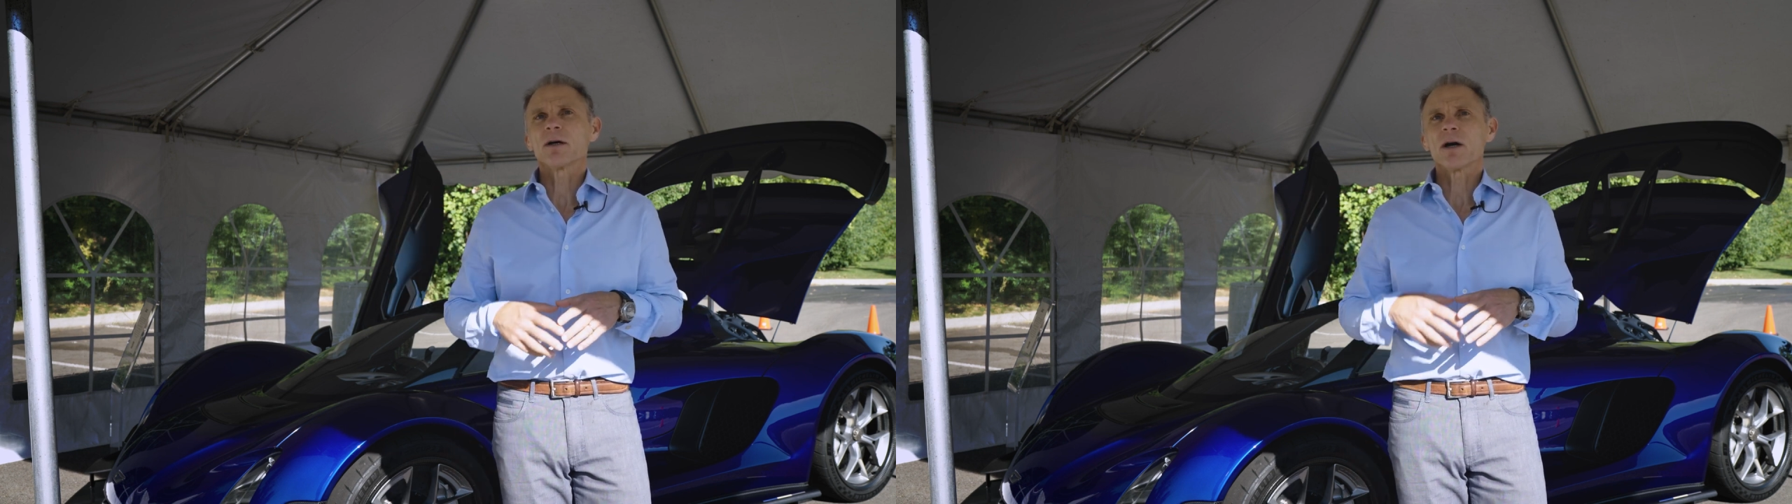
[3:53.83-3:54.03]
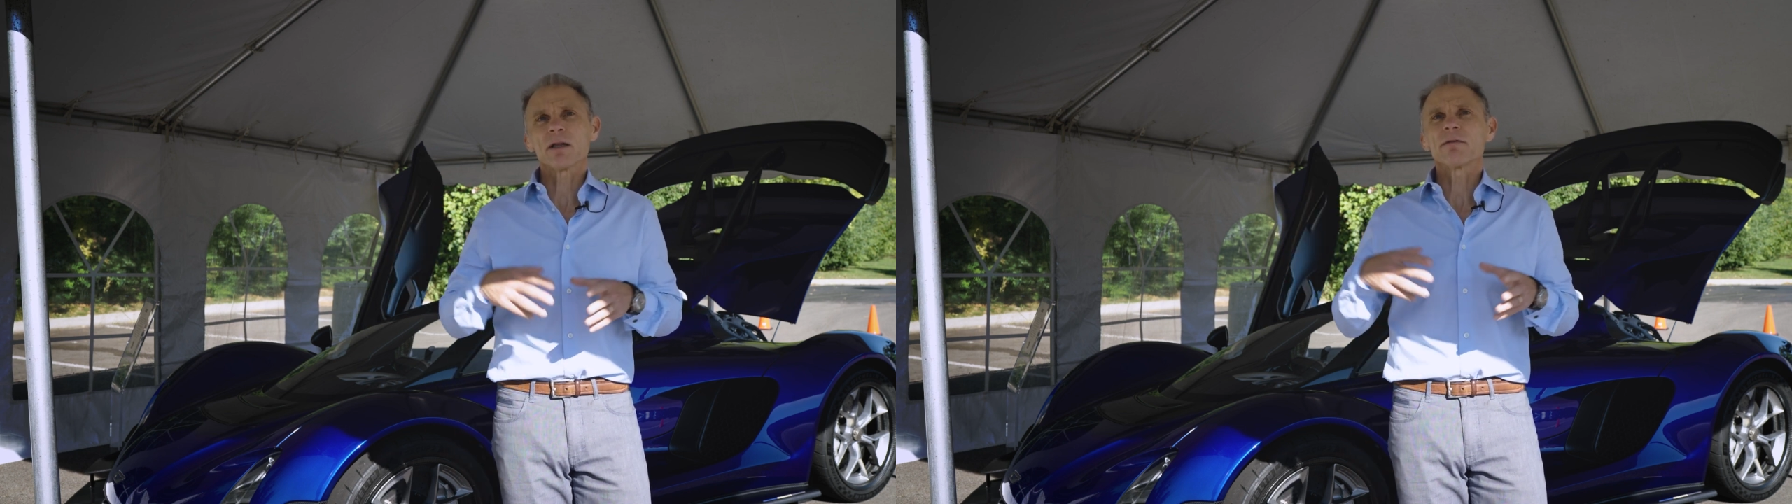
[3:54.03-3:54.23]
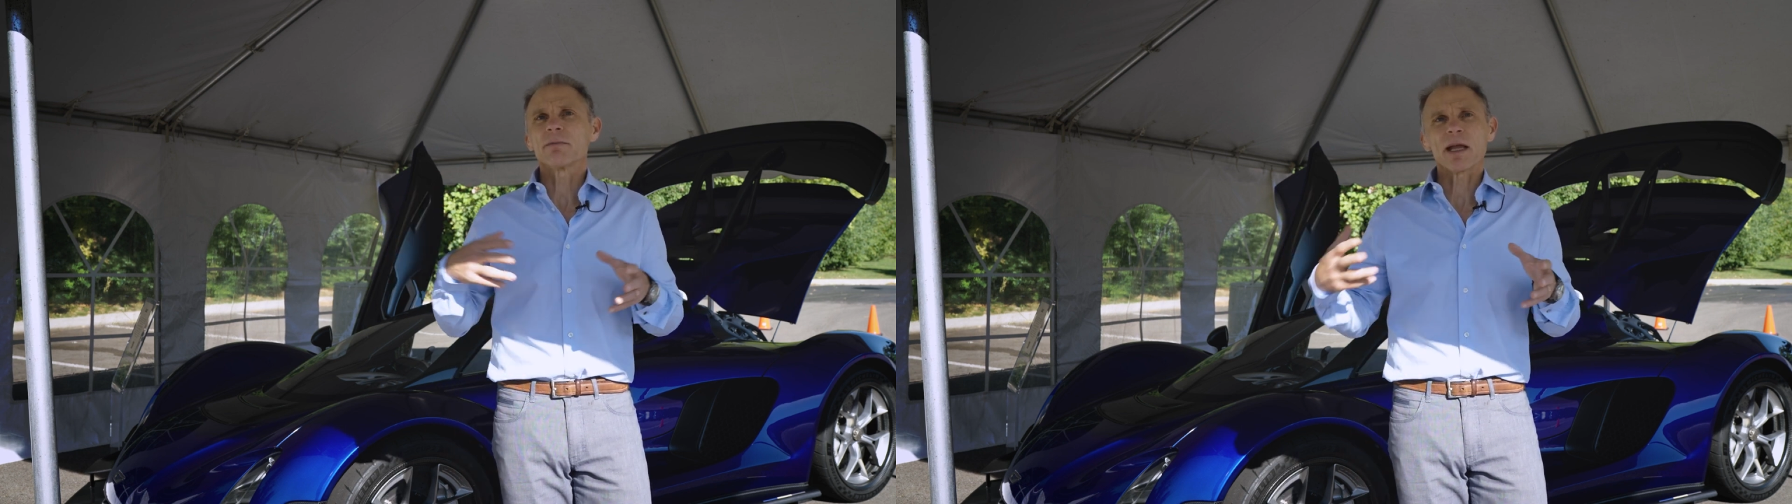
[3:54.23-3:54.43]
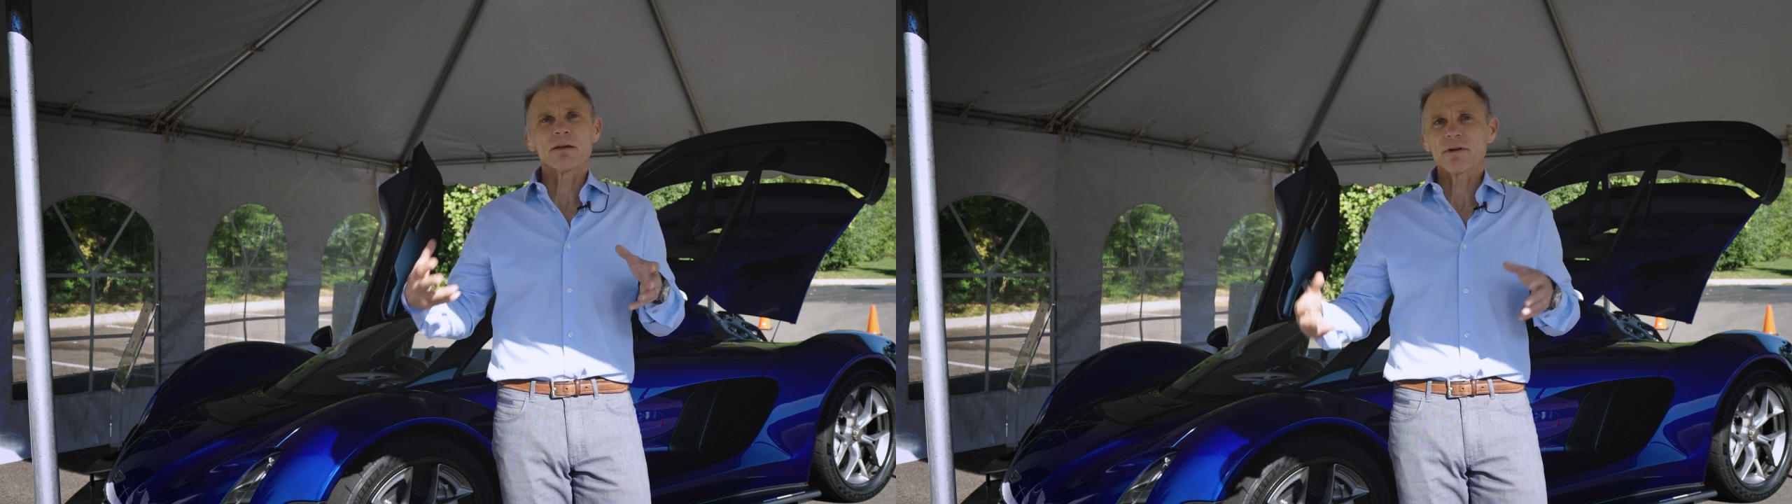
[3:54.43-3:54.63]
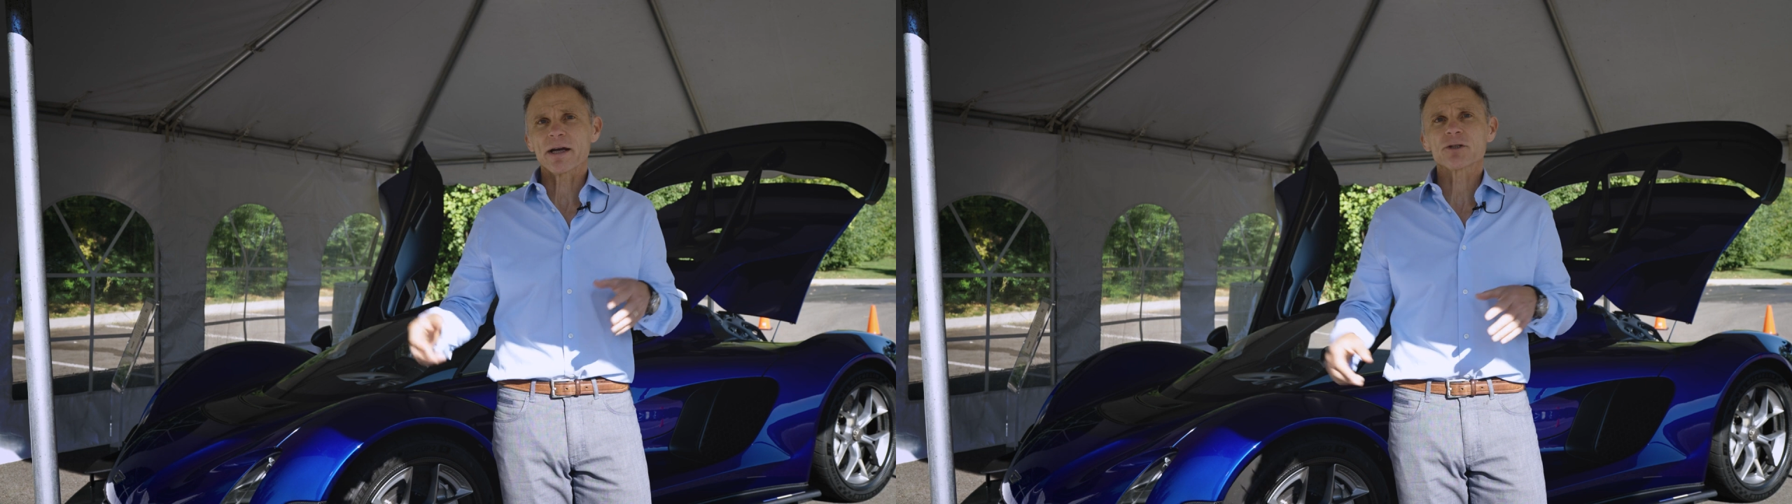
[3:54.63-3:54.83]
all of the
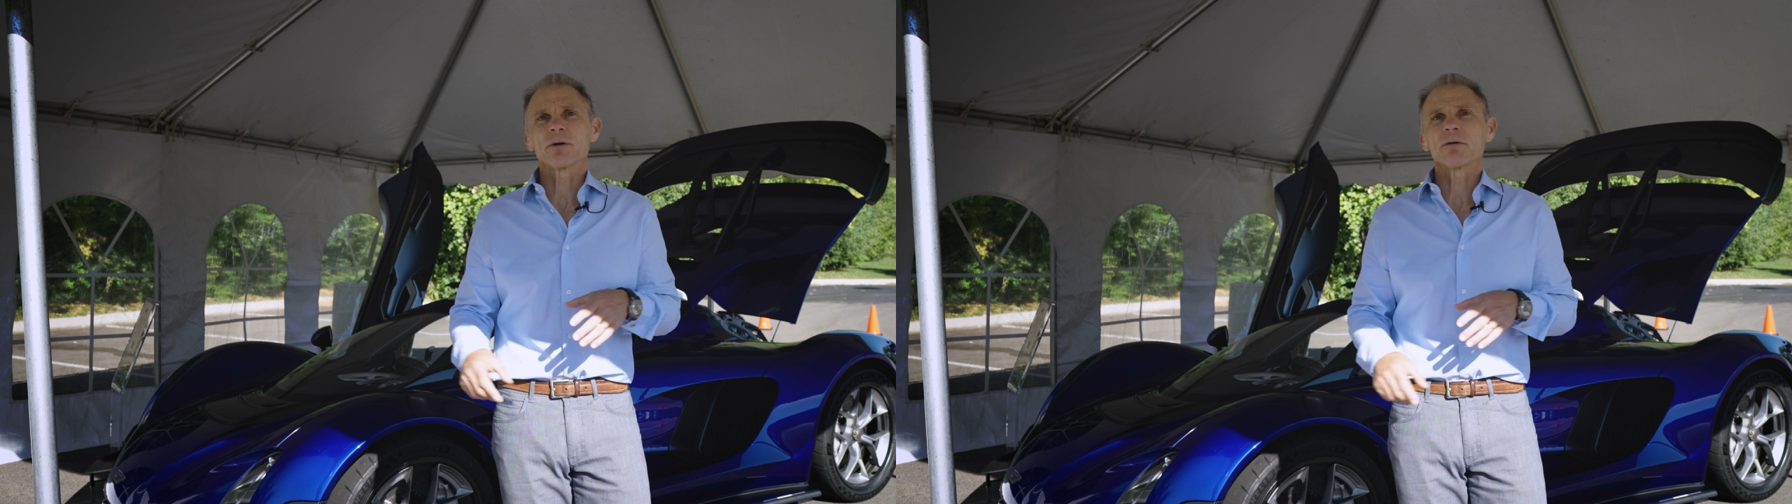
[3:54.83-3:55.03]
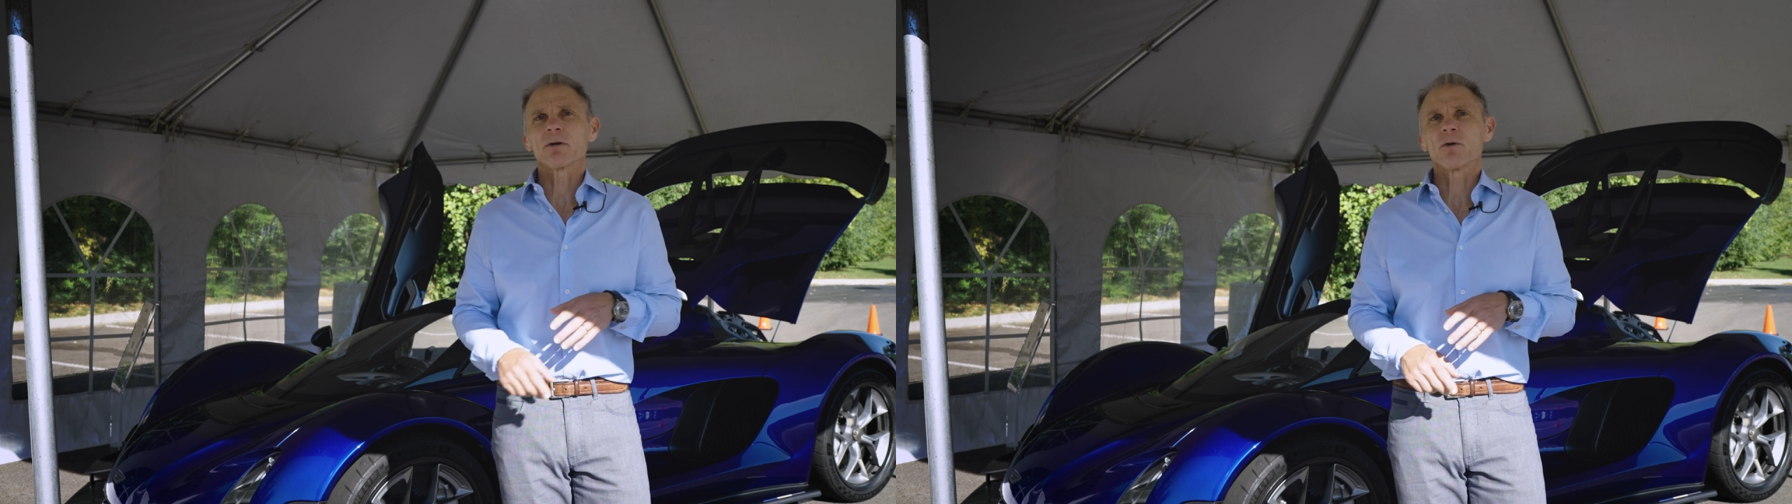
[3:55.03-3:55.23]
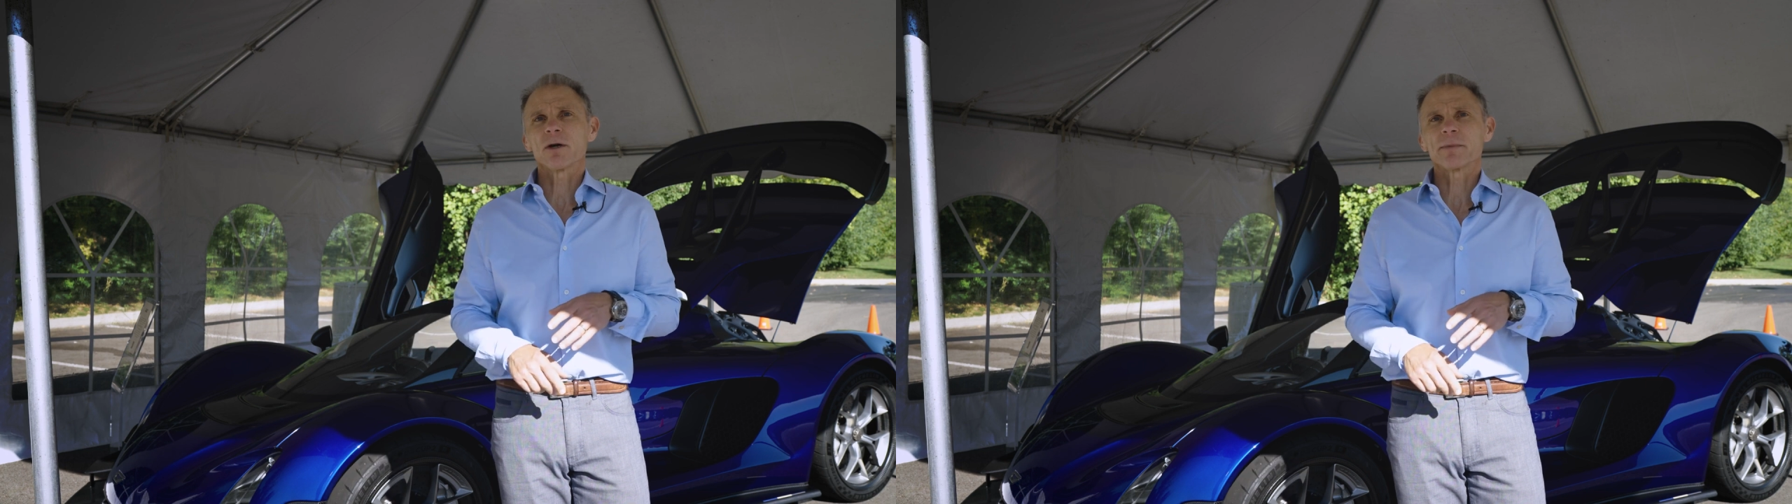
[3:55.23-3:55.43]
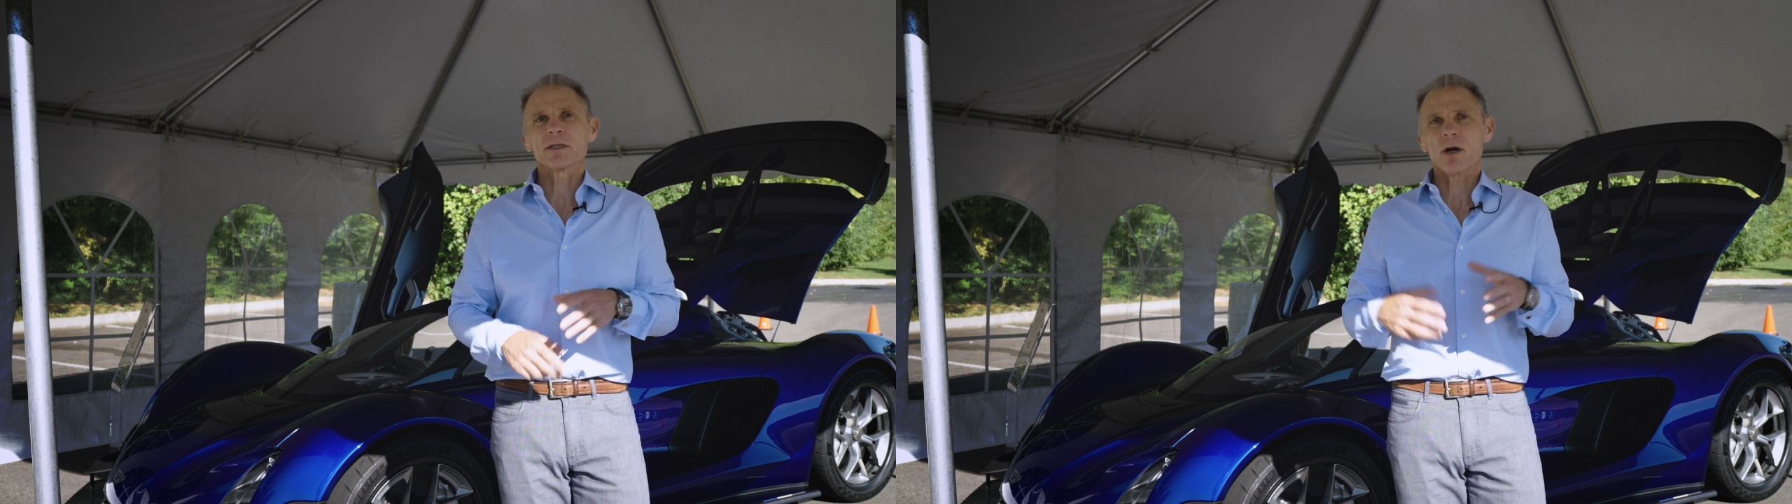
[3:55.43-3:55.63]
manufacturing requirements,